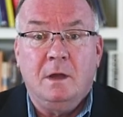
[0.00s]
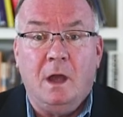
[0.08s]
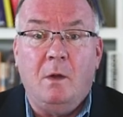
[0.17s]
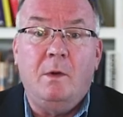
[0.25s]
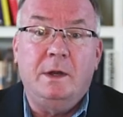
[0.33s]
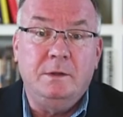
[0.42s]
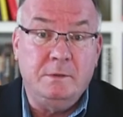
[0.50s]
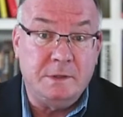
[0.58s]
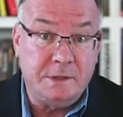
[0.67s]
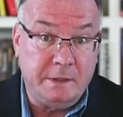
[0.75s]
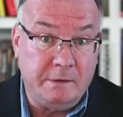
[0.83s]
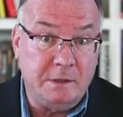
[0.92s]
I want to do a
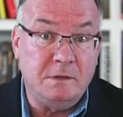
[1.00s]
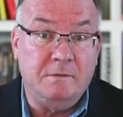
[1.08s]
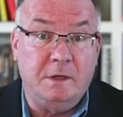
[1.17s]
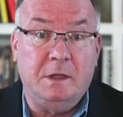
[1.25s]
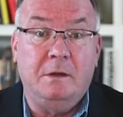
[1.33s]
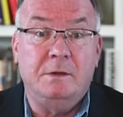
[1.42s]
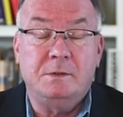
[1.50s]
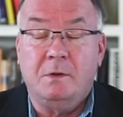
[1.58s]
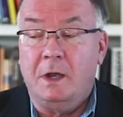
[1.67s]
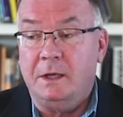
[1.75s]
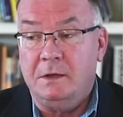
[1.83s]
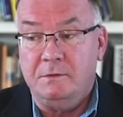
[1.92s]
series of videos where
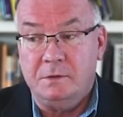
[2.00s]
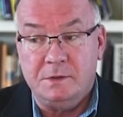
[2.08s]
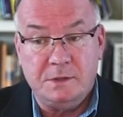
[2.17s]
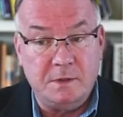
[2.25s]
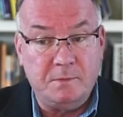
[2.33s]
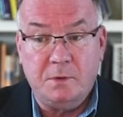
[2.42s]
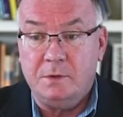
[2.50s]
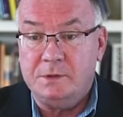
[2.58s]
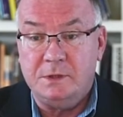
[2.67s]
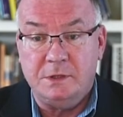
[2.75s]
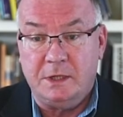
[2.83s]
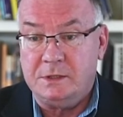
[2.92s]
I give you simple
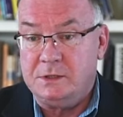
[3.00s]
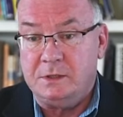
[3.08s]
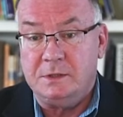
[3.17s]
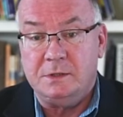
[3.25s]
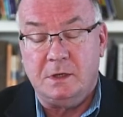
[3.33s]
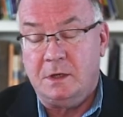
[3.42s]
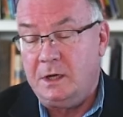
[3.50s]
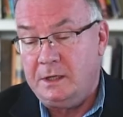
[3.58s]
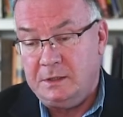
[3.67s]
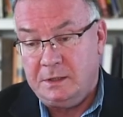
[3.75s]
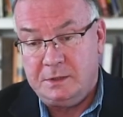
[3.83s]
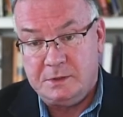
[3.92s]
suggestions on
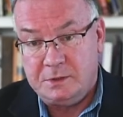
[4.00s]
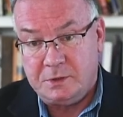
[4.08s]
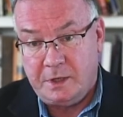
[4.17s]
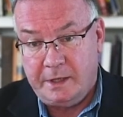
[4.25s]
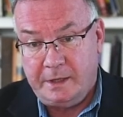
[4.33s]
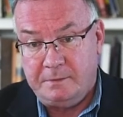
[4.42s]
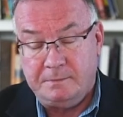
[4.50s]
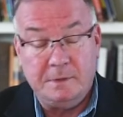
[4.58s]
ideas to try out.